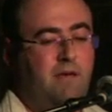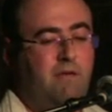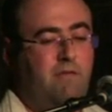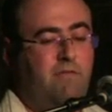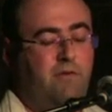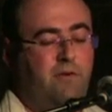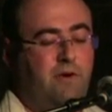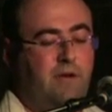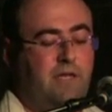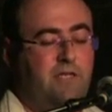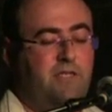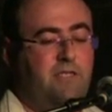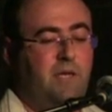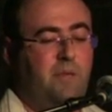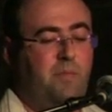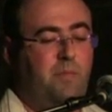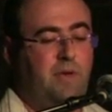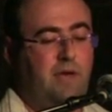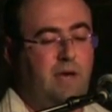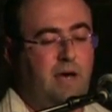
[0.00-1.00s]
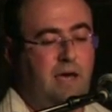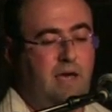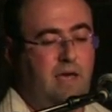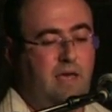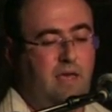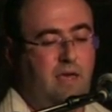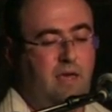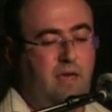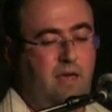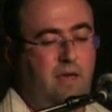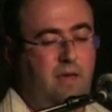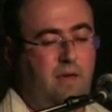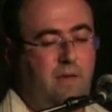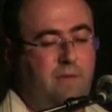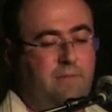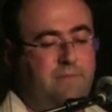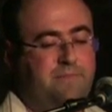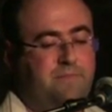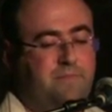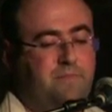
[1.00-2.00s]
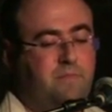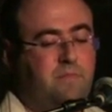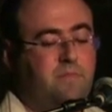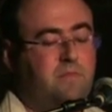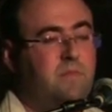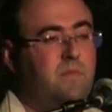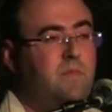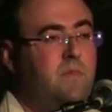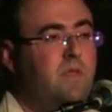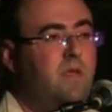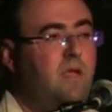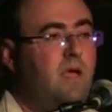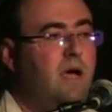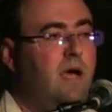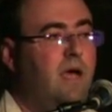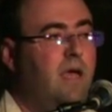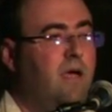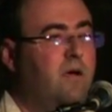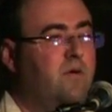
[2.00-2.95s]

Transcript: For each API, I